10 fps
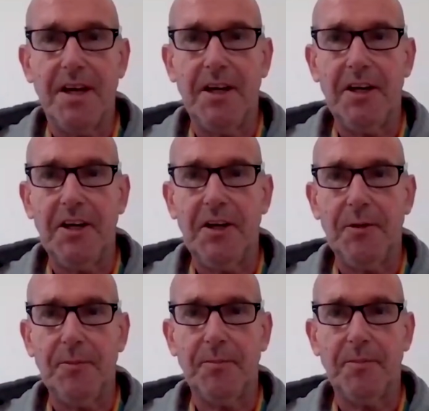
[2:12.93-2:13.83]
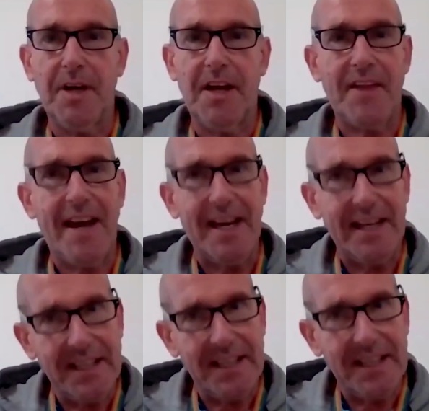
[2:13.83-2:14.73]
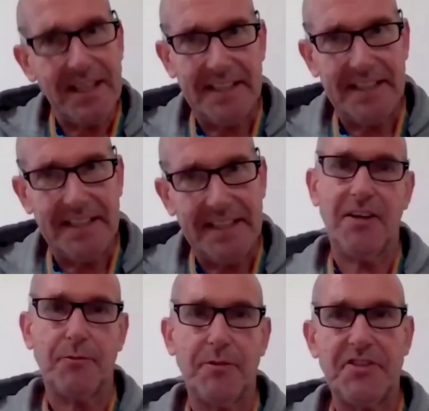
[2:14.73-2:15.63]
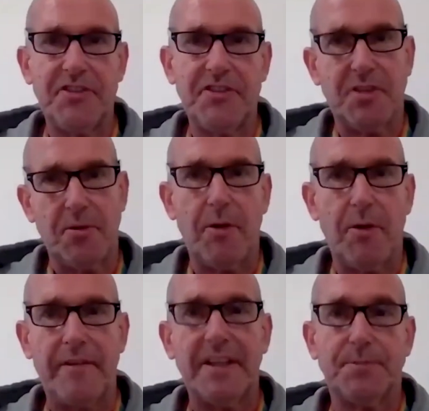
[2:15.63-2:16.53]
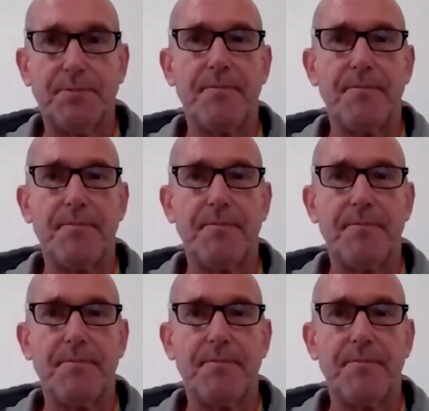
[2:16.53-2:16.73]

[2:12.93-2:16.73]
Um, and that, that in itself, with the gyms that work with us,